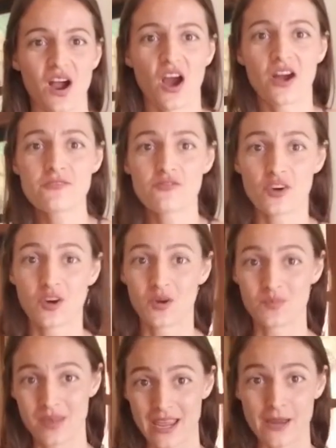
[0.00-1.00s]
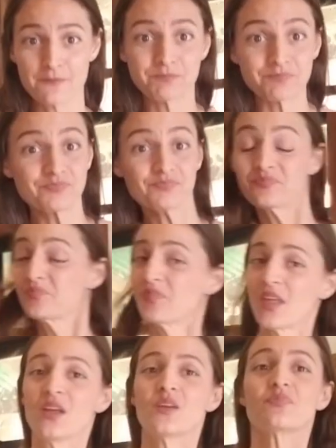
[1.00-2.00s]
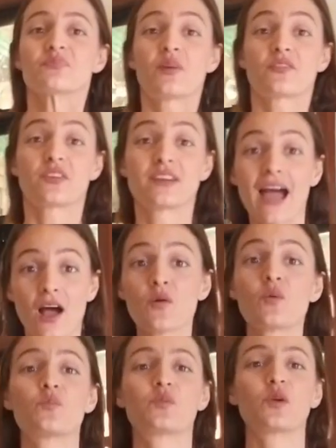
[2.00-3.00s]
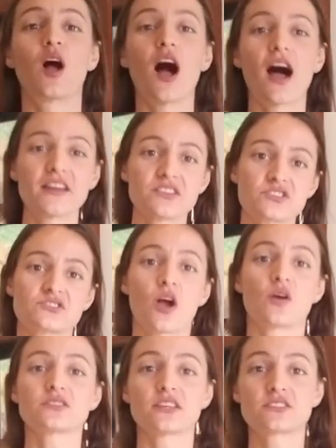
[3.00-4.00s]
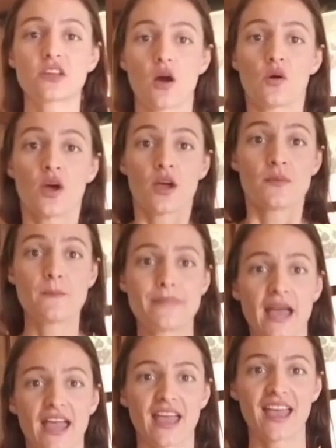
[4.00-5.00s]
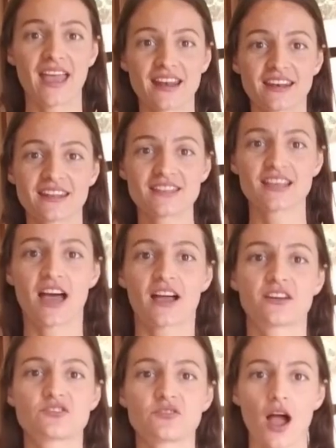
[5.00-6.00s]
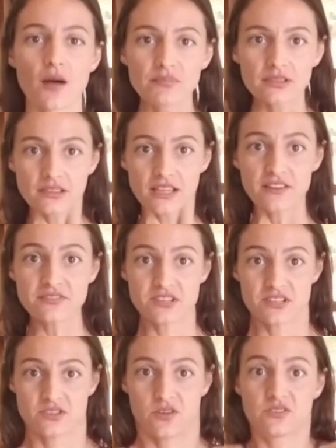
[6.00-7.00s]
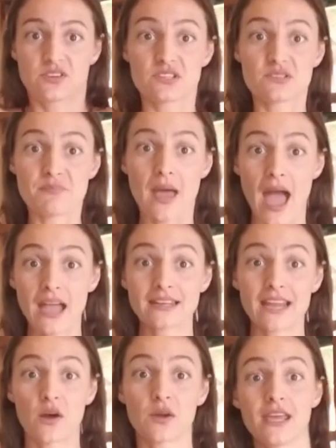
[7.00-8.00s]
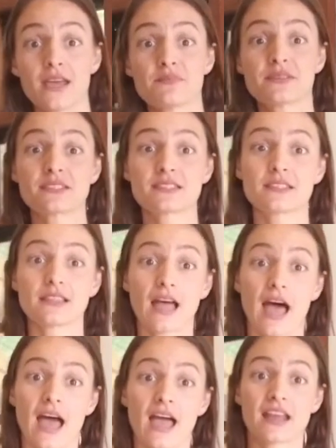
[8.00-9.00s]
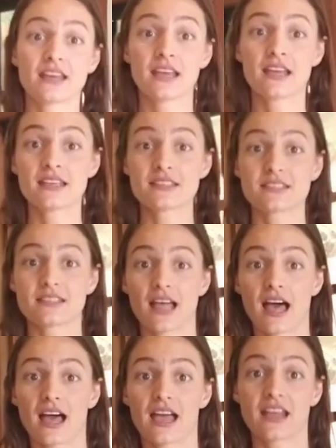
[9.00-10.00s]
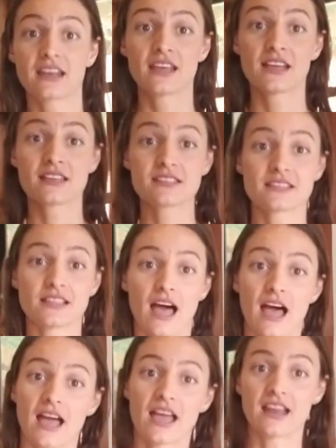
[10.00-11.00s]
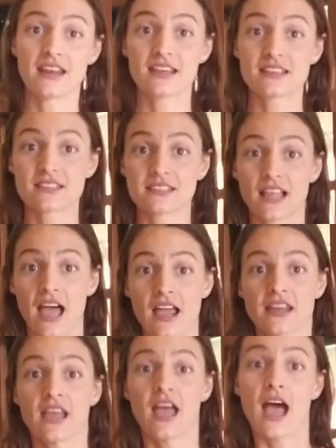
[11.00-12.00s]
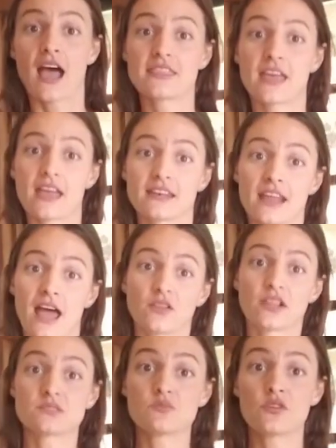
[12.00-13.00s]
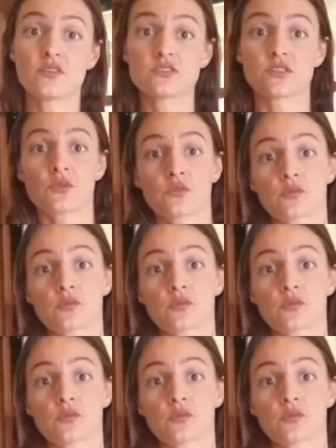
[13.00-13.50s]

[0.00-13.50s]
hard for me. But for now, broad strokes. Let's go. Bend, tuck, drop, lift, shoulders back. Now hips, slide, slide, slide, slide. And then now let's move into the